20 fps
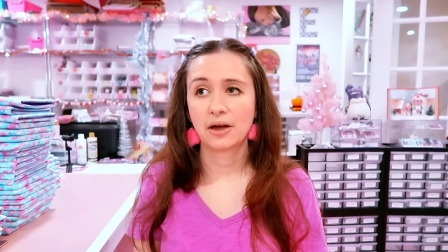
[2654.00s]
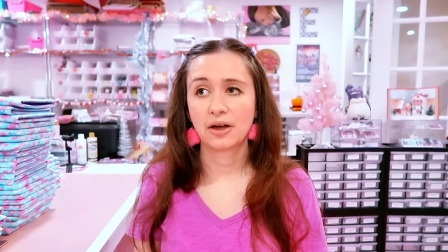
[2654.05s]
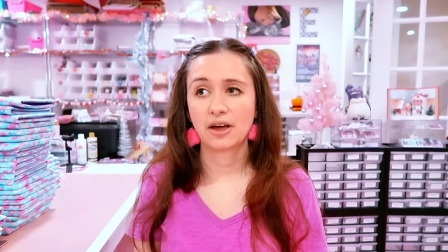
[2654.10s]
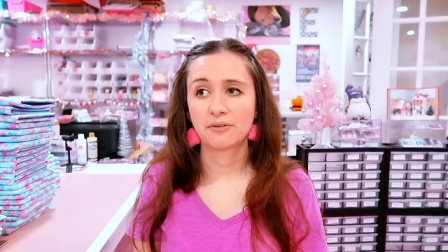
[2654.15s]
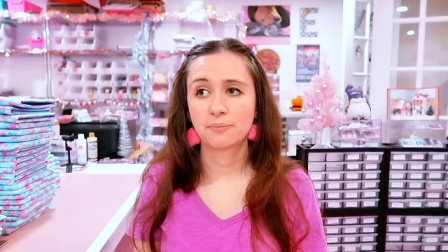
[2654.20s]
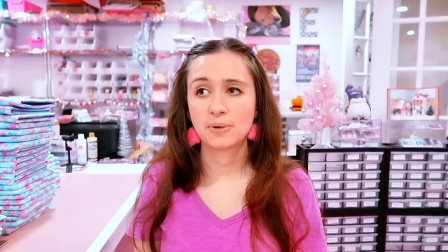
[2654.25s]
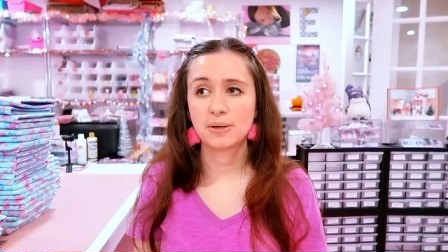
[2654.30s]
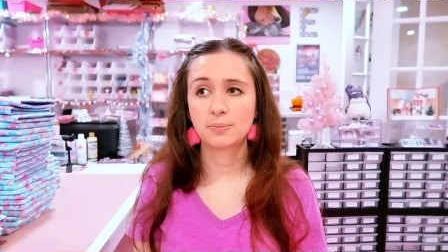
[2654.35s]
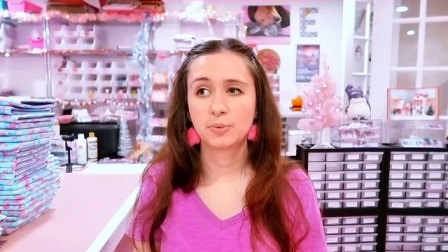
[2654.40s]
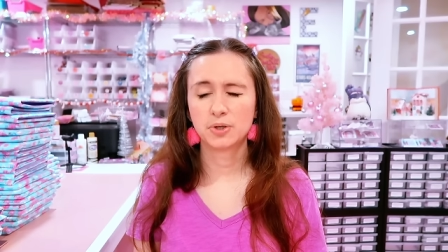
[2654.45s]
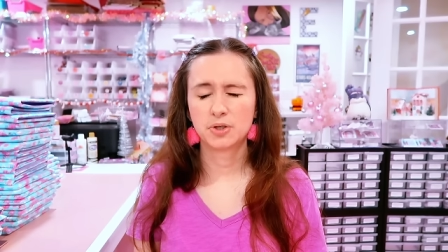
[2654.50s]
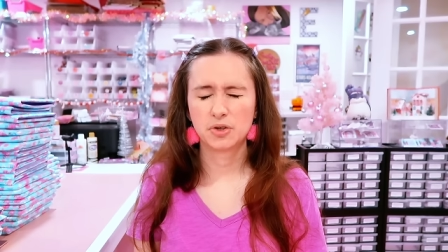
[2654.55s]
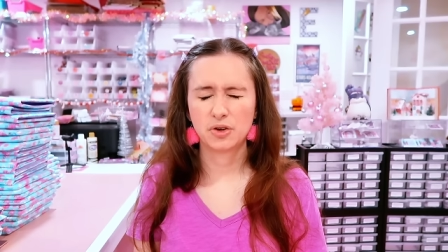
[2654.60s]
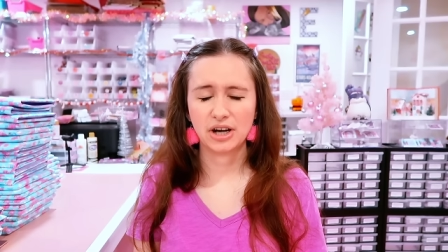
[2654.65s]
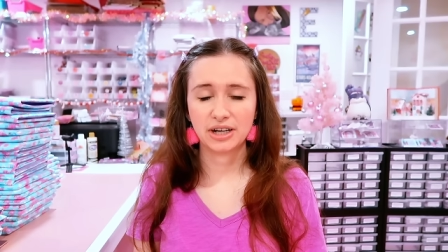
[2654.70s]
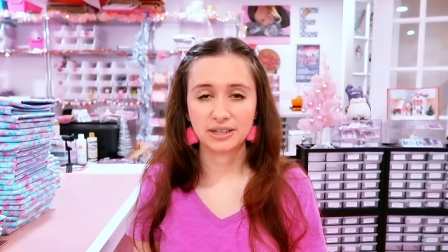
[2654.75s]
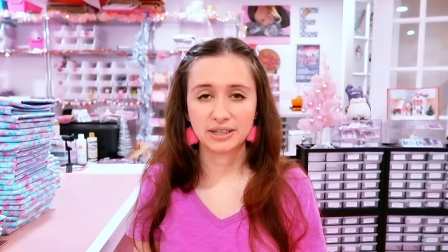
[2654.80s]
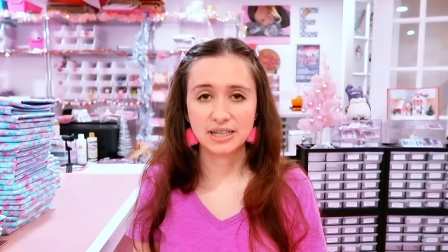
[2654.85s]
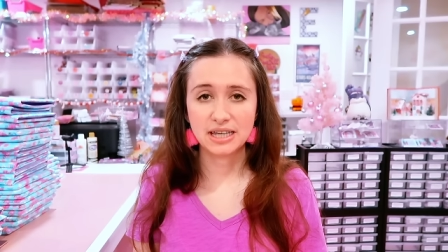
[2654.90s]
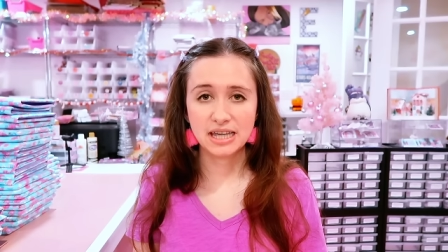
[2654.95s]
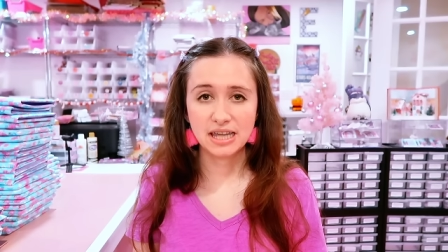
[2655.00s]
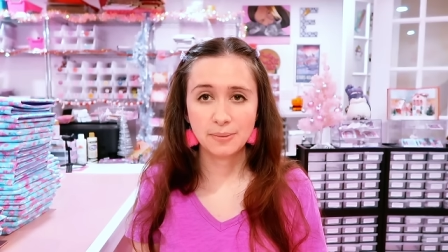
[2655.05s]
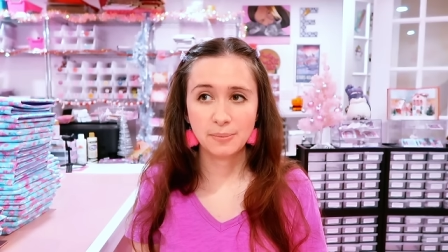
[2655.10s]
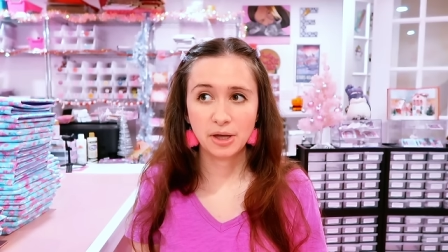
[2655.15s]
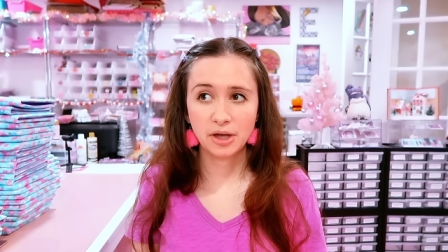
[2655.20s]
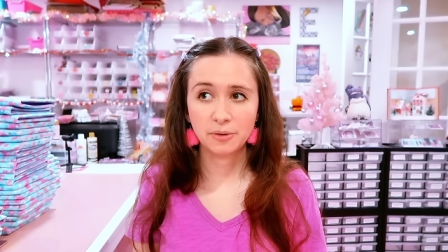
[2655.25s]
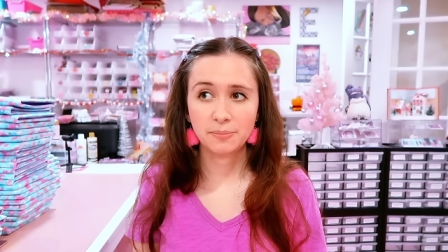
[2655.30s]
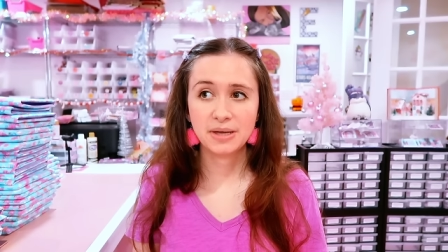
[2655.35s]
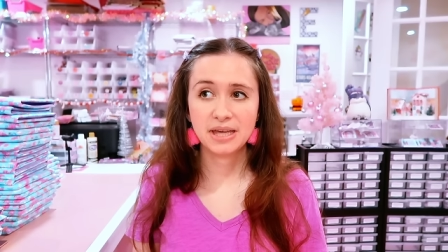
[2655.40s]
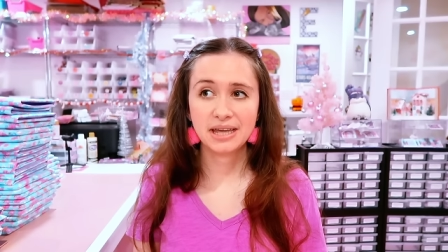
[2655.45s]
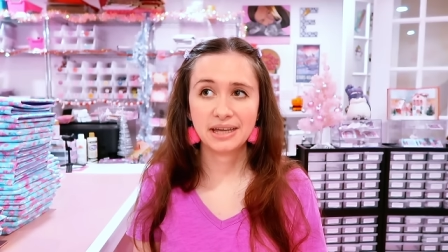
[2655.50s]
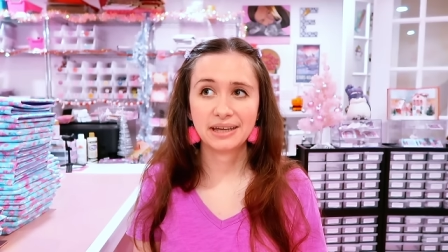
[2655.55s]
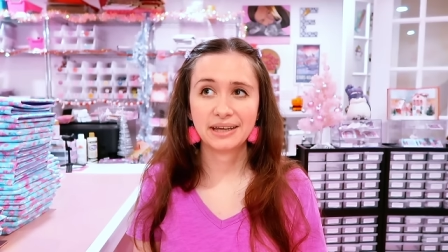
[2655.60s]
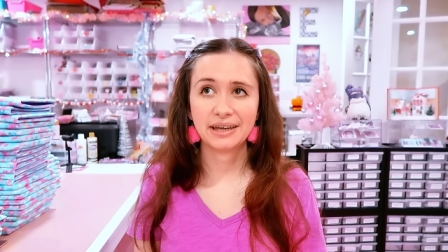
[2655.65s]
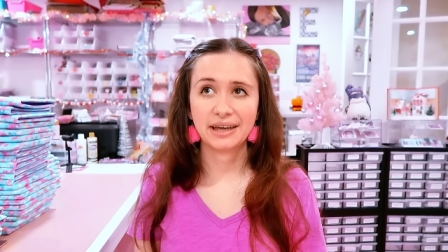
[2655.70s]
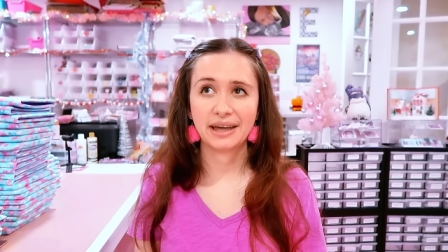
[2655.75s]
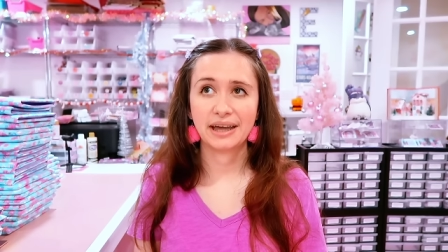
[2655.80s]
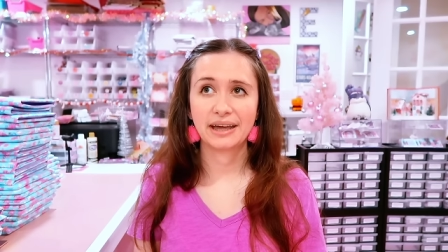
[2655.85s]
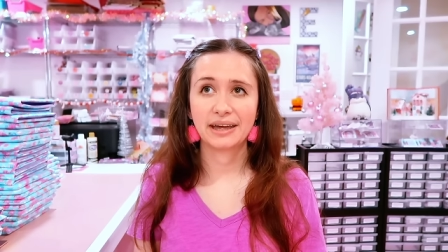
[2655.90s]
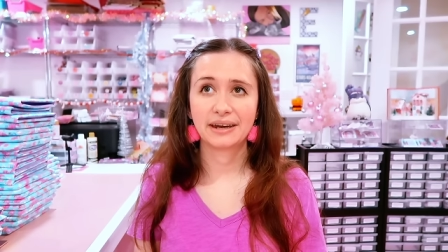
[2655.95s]
I have people directly email
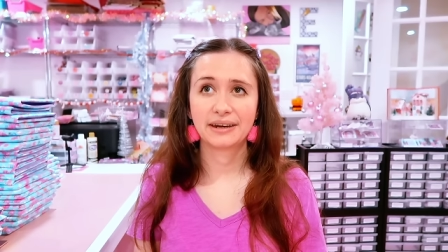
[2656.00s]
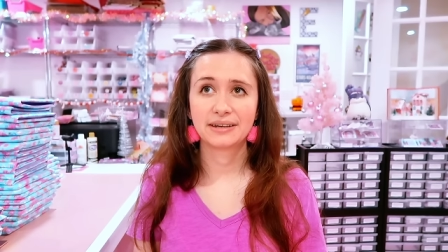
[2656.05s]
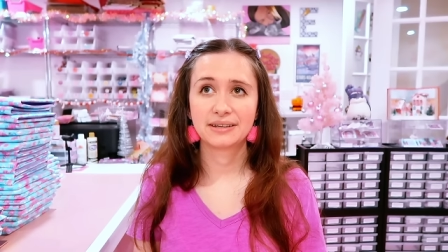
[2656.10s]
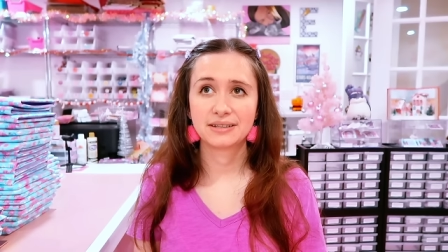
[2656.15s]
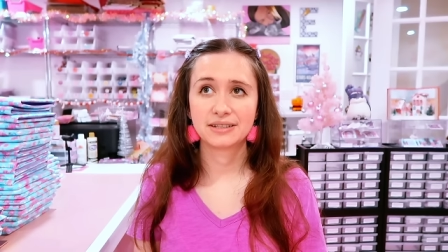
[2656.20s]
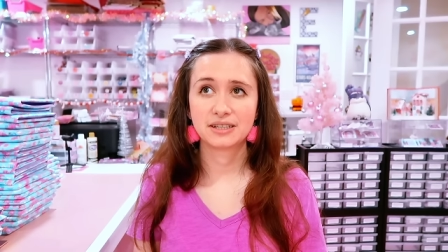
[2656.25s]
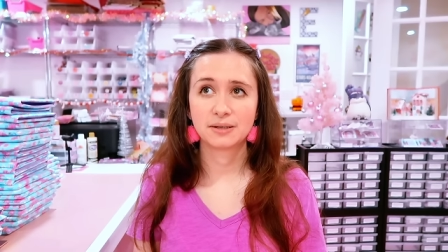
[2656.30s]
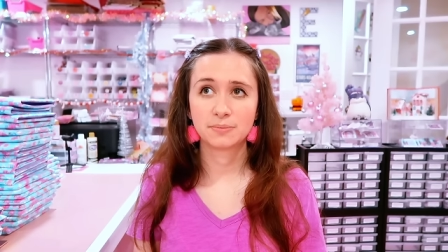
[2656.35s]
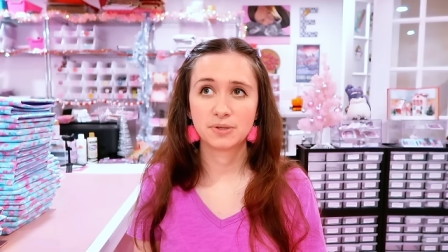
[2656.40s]
me and